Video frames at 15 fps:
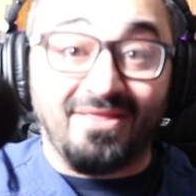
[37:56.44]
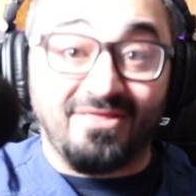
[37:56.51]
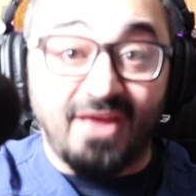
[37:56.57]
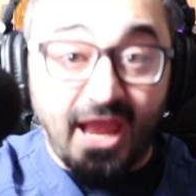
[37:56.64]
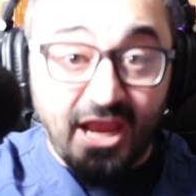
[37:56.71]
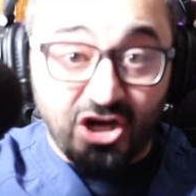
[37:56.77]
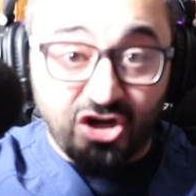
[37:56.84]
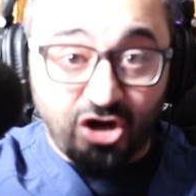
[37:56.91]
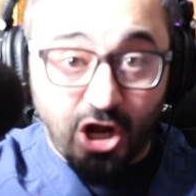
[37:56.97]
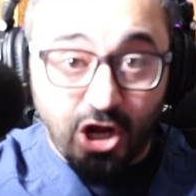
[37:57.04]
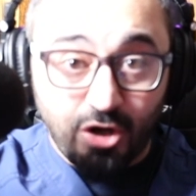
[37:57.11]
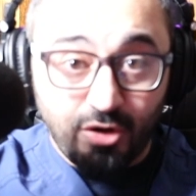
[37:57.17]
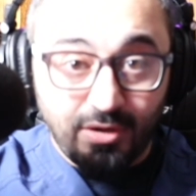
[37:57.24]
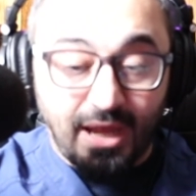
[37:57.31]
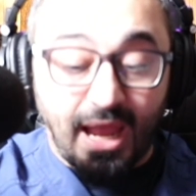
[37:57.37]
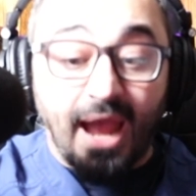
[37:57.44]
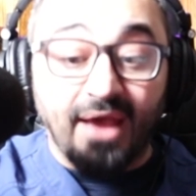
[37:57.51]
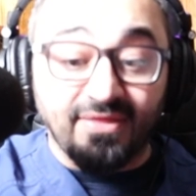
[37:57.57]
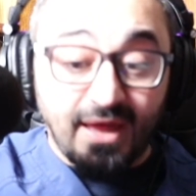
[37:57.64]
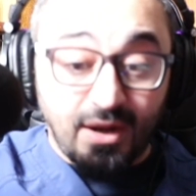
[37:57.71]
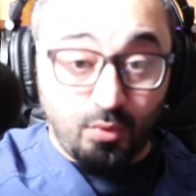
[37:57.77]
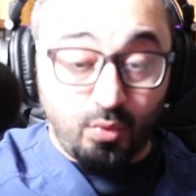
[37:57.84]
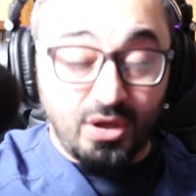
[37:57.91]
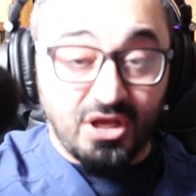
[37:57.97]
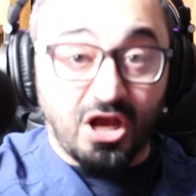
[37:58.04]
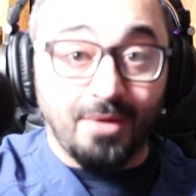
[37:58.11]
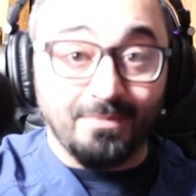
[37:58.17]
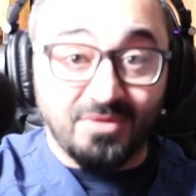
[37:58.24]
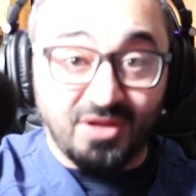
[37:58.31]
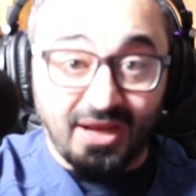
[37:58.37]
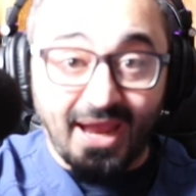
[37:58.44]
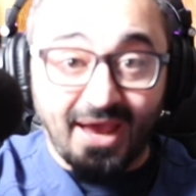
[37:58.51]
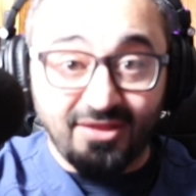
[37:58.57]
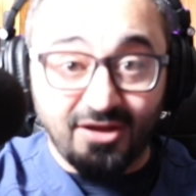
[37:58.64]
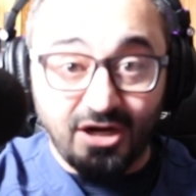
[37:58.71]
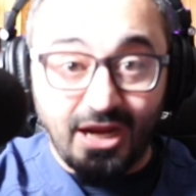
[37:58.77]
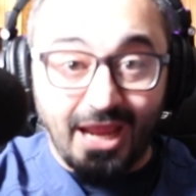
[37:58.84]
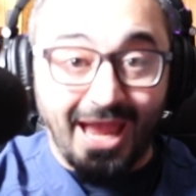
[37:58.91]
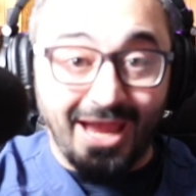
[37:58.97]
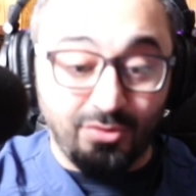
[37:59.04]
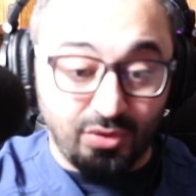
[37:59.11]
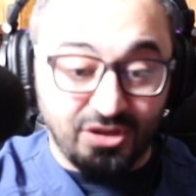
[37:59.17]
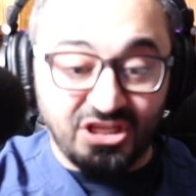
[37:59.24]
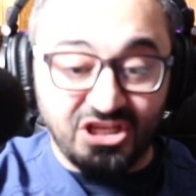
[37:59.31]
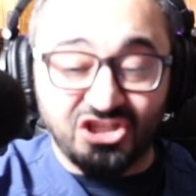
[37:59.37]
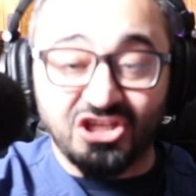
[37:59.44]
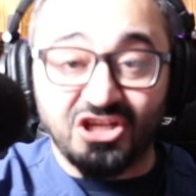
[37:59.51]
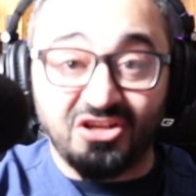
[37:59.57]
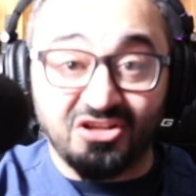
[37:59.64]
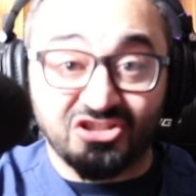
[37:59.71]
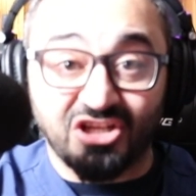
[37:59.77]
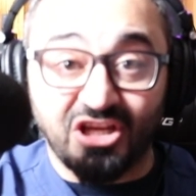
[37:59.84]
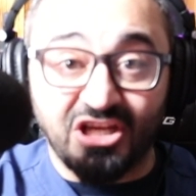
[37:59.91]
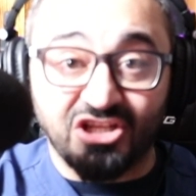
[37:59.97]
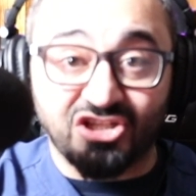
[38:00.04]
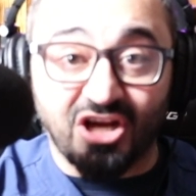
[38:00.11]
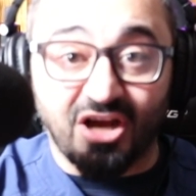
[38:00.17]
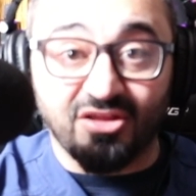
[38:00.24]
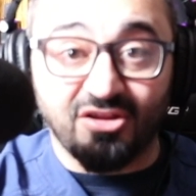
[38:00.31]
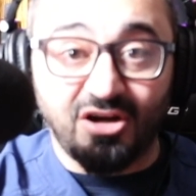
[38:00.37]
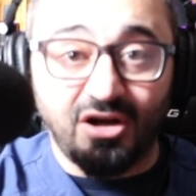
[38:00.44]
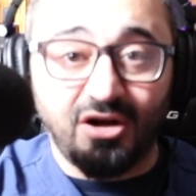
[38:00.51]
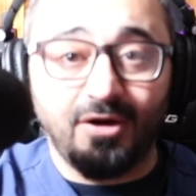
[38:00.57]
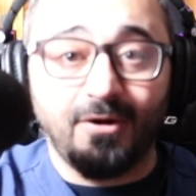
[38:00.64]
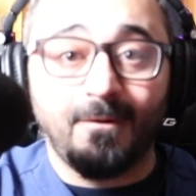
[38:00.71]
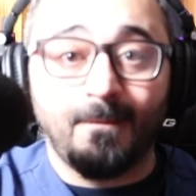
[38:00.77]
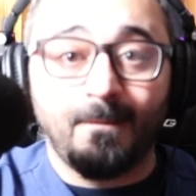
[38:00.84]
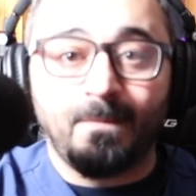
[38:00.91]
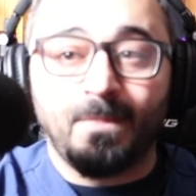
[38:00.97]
and they grow, and then we come together and we teach each other